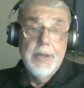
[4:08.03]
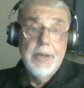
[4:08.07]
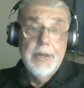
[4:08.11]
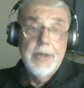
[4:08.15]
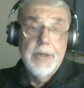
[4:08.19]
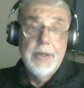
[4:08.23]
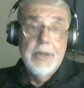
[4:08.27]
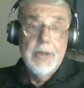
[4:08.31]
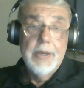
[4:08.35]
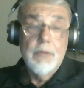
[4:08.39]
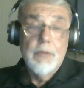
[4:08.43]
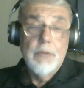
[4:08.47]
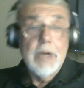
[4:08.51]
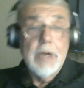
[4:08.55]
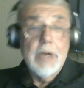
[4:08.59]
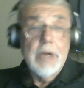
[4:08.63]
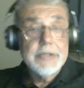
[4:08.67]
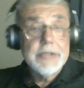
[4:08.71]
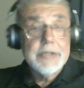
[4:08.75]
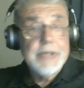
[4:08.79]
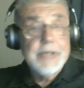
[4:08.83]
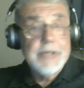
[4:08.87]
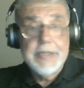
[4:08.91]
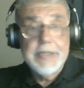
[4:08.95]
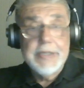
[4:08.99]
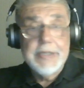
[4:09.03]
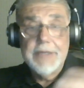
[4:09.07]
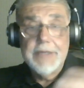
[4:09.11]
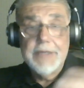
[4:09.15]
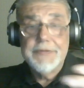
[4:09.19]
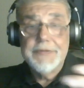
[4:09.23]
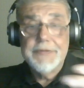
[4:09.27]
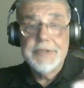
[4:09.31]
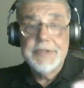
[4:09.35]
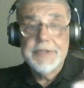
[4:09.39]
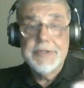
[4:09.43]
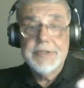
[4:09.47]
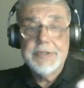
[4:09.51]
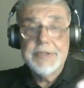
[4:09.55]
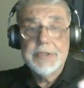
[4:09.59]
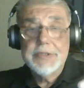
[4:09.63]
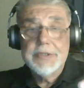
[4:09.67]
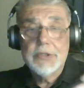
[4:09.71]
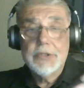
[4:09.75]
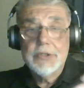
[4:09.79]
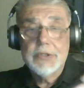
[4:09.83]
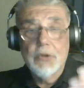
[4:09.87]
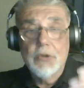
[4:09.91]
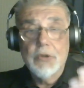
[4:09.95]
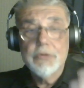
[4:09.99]
while trade deficits
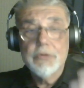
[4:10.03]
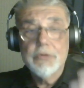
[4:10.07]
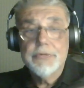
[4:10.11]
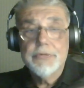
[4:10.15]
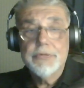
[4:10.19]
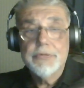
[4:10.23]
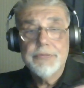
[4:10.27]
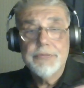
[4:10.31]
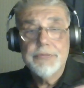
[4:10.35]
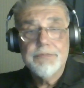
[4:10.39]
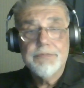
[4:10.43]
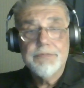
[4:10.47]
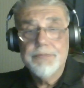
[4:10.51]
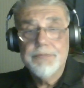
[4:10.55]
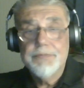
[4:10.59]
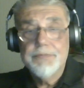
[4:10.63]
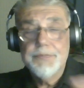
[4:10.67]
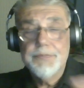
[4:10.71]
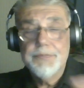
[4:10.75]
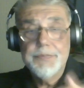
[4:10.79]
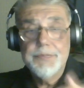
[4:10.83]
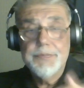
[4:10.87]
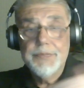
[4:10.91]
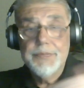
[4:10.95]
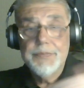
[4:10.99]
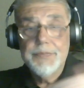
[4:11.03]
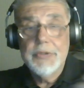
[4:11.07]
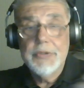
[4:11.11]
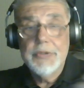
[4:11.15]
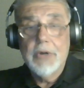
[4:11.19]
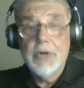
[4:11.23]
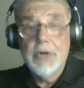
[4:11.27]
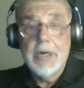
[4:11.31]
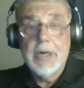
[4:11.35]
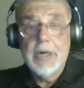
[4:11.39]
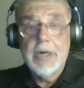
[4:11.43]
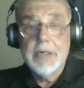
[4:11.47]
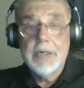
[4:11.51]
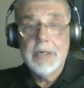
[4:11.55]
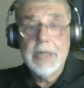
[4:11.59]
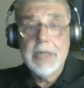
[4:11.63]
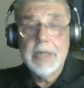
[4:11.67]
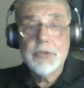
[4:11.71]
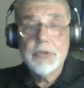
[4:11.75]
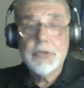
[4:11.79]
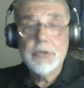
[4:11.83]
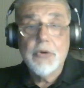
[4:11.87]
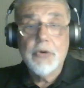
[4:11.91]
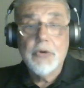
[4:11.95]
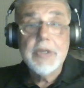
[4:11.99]
don't, are not
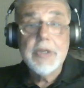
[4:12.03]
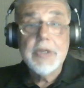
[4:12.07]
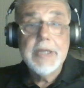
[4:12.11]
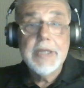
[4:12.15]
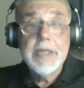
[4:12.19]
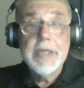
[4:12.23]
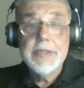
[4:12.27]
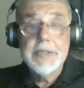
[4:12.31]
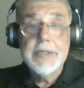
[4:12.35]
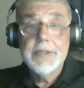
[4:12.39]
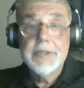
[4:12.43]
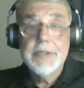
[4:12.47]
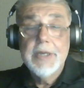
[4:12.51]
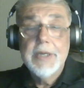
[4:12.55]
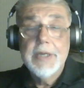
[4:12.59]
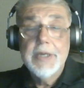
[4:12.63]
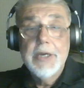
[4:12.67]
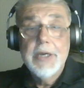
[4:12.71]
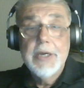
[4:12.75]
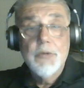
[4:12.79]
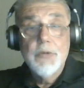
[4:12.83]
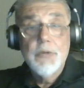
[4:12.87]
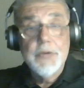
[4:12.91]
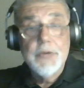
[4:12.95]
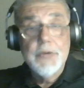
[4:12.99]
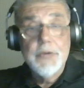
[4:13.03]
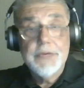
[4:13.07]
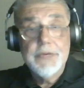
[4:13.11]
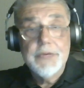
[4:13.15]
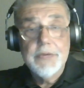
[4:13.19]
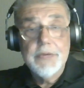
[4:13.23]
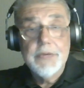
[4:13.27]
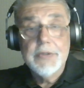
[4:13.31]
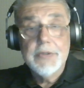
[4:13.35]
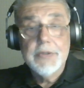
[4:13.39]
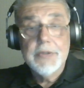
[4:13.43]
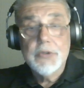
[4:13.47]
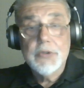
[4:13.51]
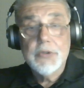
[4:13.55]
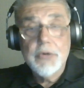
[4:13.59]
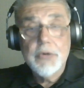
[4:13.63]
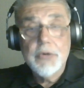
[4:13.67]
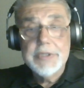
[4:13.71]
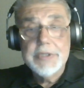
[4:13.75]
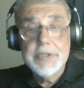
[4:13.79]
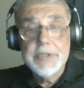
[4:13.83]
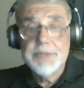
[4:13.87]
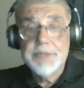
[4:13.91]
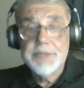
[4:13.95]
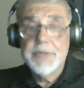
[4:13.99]
correlated with the
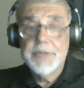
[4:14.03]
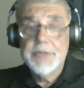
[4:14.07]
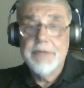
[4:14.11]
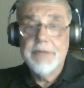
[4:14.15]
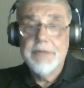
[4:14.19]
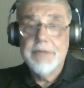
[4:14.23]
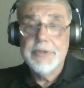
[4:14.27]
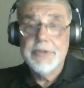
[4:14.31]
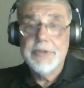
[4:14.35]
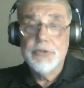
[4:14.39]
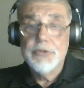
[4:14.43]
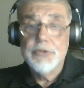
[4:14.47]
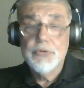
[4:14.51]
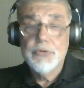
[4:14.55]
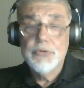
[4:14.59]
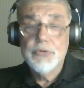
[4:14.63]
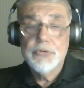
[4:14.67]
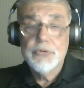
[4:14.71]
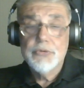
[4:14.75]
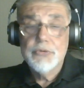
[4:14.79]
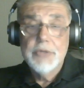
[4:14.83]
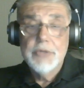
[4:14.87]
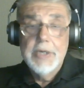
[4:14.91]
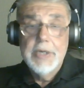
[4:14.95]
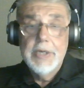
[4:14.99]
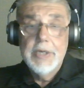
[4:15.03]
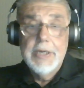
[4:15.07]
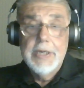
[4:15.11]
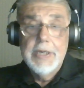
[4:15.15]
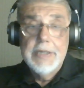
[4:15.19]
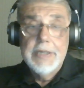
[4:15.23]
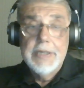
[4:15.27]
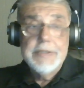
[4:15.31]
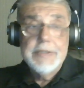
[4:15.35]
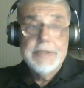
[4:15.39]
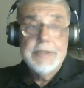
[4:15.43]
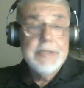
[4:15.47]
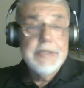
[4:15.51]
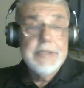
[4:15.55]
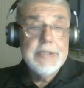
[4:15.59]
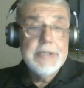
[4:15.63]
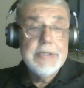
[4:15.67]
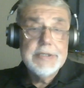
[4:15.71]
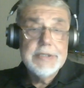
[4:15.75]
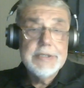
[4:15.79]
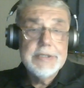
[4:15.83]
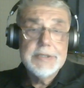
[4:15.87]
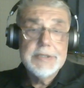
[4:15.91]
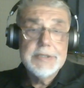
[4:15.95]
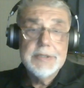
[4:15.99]
tourism revenues,
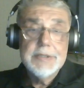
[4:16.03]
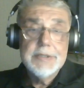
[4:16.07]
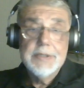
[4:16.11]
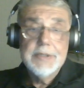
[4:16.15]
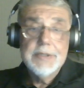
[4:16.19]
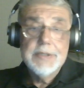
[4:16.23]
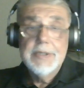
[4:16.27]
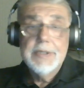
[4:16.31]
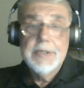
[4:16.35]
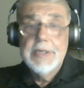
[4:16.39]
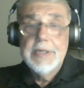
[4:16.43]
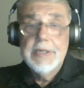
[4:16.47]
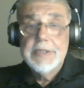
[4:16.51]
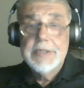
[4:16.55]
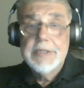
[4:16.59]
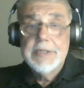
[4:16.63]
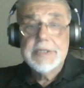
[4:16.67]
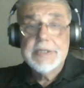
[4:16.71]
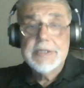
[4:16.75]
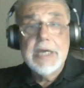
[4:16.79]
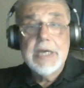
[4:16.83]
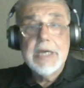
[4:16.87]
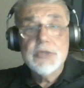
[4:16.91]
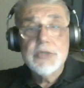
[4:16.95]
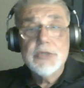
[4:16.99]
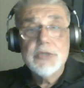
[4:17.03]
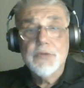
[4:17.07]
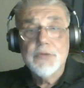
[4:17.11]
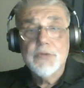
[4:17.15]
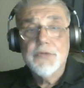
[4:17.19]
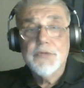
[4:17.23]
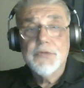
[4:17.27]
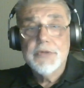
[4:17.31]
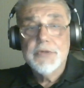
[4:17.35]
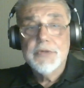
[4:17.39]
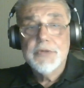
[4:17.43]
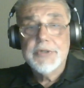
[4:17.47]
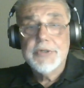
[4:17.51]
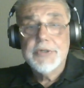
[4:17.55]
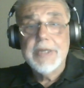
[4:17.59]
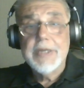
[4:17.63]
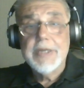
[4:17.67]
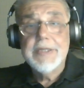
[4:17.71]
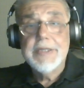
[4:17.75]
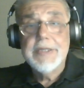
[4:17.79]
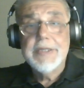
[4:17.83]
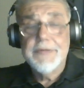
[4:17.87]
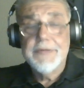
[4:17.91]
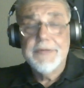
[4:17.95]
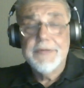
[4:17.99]
these size of trade
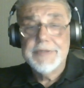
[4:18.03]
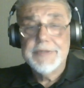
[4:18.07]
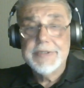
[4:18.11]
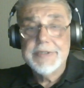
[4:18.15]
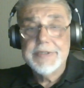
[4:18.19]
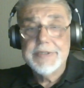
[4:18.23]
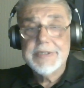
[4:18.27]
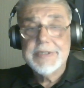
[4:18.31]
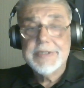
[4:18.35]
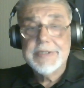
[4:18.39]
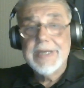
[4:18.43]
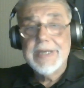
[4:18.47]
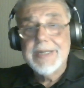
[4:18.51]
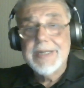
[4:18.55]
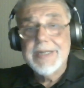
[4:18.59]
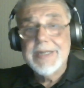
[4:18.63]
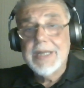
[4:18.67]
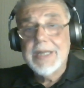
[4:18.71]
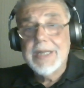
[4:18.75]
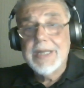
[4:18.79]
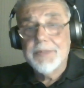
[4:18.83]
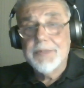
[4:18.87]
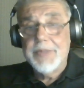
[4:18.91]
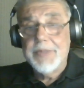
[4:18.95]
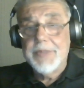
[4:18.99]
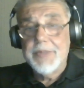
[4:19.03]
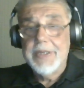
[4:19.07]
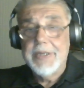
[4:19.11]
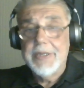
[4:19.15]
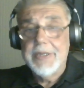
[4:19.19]
deficits cannot be